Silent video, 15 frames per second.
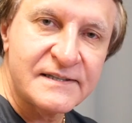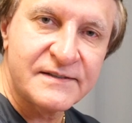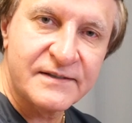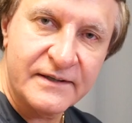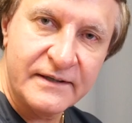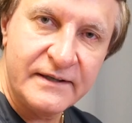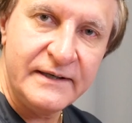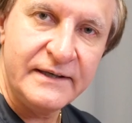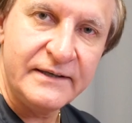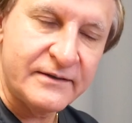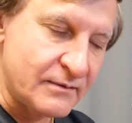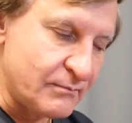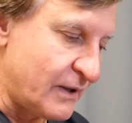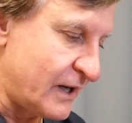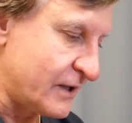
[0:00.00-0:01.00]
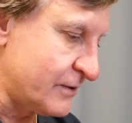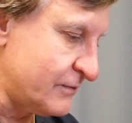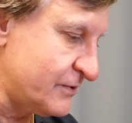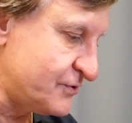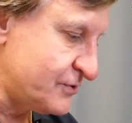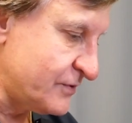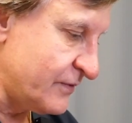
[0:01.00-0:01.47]
is the key to modern
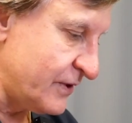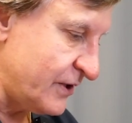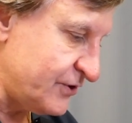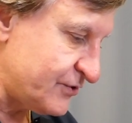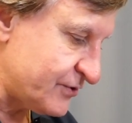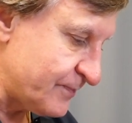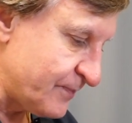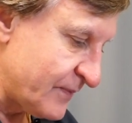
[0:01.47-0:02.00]
rejuvenation.